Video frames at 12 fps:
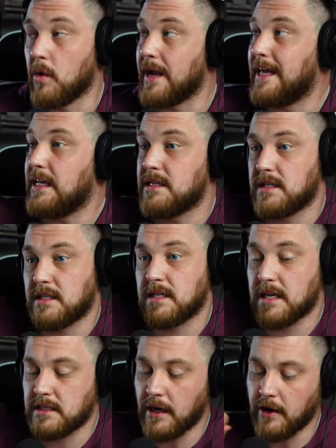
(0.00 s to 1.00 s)
or any
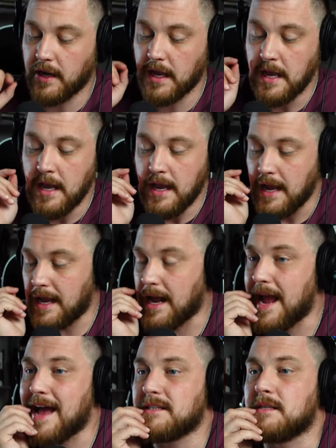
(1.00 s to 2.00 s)
success area. And
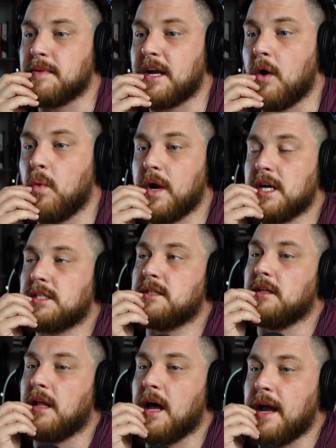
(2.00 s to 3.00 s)
I asked him, I go, where's
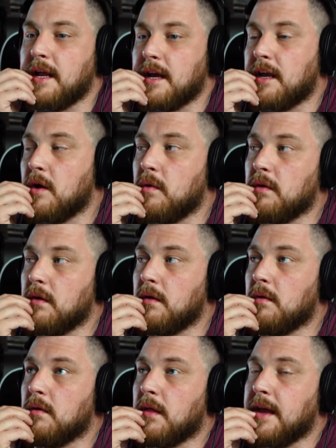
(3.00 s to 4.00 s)
the line? I go,
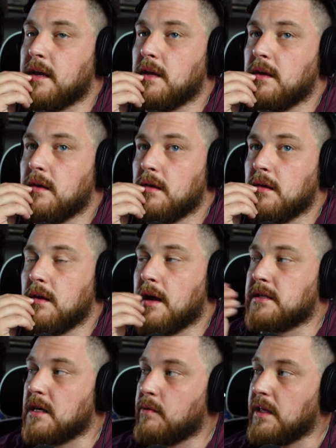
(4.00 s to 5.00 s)
like,
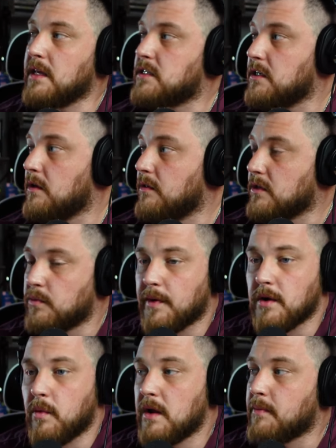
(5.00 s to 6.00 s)
I said, we listened to this
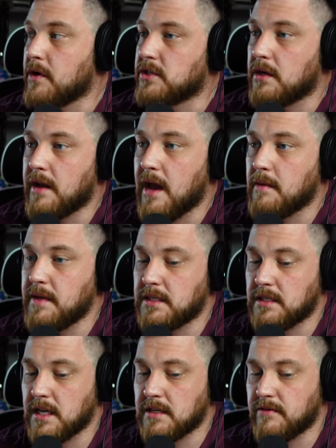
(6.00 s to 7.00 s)
per one person on how to be
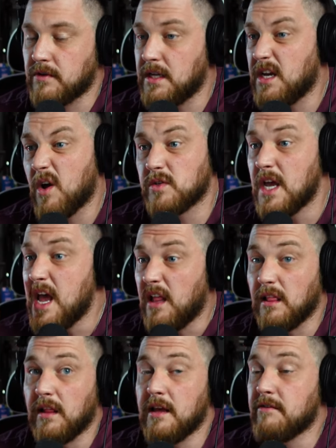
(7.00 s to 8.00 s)
successful. And he goes,
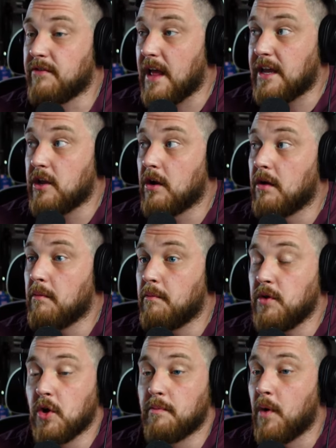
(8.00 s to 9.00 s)
live like you're,
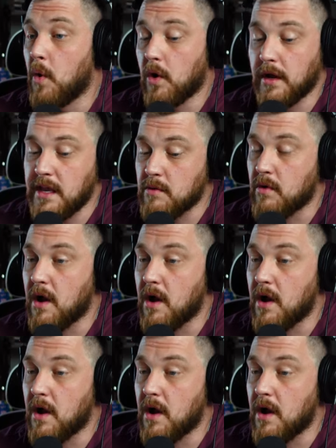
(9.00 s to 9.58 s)
you're poor, eat